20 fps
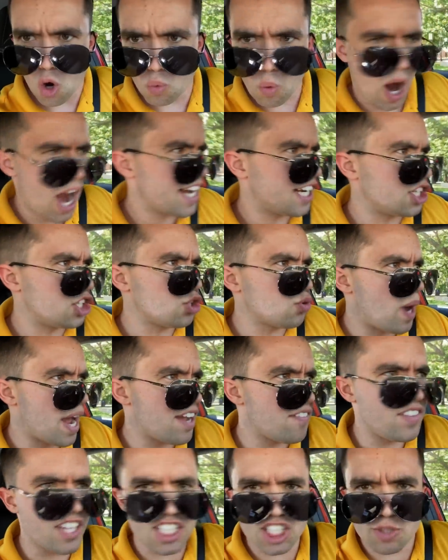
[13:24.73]
Why did you
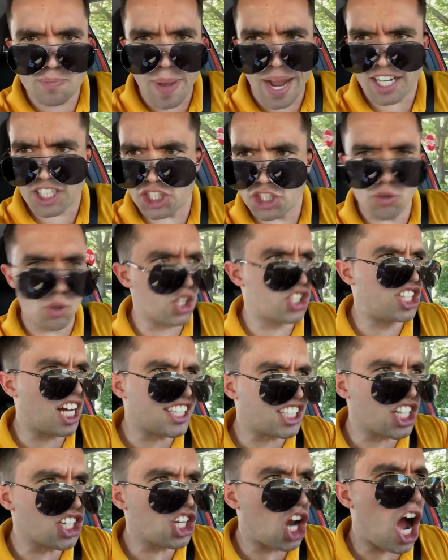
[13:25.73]
waive the inspection? You are
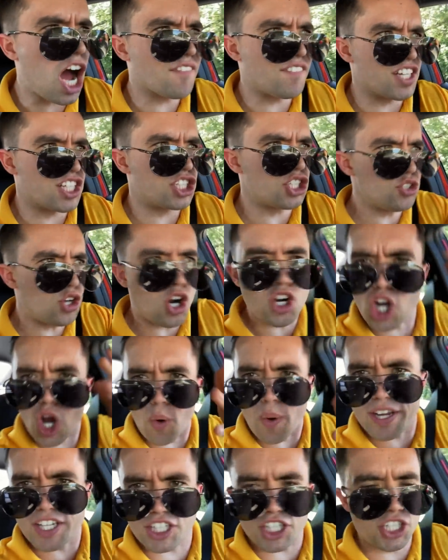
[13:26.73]
such a novice. You don't know
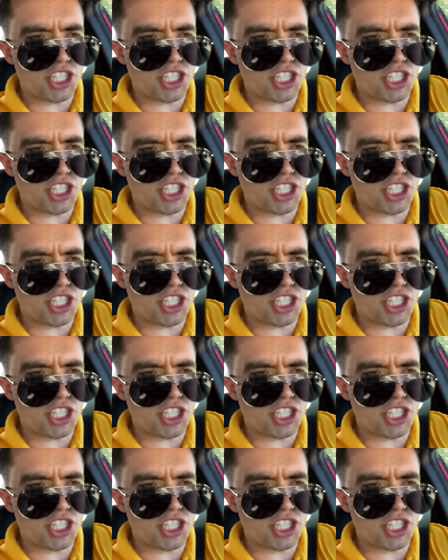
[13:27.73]
what you're